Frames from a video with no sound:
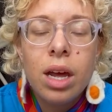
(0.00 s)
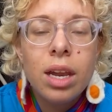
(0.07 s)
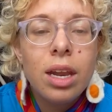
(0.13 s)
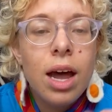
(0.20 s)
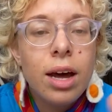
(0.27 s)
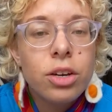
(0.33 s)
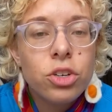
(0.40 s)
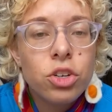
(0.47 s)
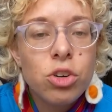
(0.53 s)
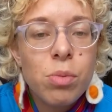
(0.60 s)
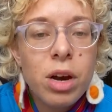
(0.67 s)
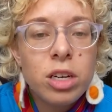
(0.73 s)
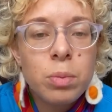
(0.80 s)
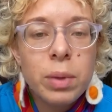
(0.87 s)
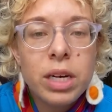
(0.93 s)
not too
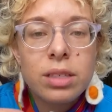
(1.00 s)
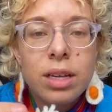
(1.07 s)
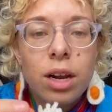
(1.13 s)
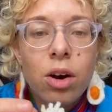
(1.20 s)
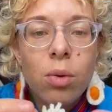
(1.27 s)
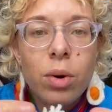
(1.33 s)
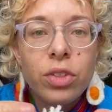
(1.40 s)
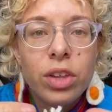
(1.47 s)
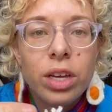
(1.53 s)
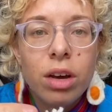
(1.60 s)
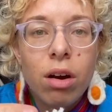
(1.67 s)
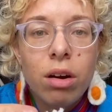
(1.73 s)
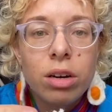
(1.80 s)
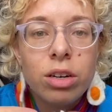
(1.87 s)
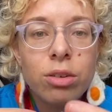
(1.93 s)
much because I don't want the
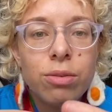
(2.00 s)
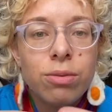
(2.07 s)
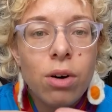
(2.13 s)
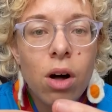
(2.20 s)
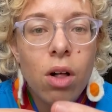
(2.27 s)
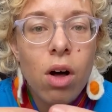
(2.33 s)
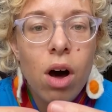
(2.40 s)
yarn to fall